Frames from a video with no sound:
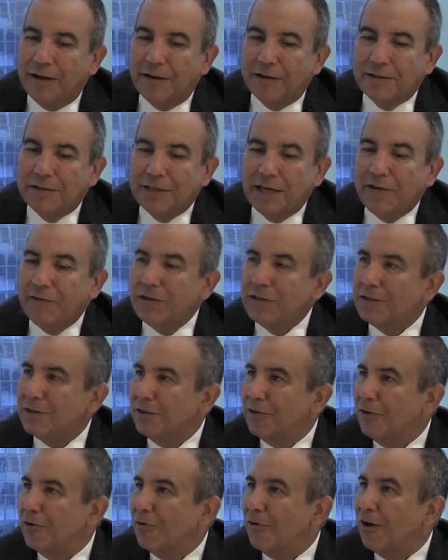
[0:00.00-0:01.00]
savings
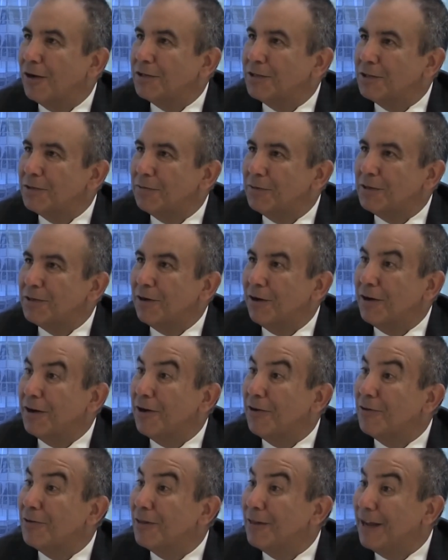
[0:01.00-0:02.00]
and loan crisis we saw
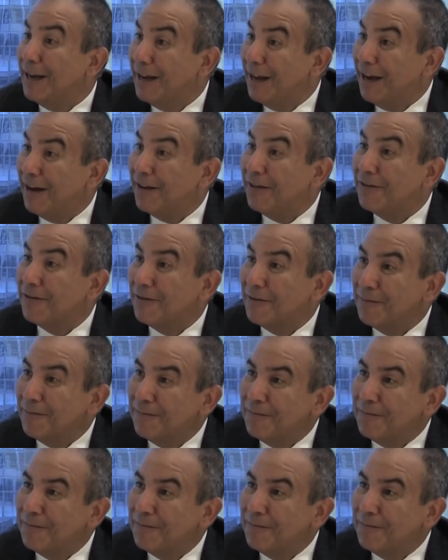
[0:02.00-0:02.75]
here in the late 80s.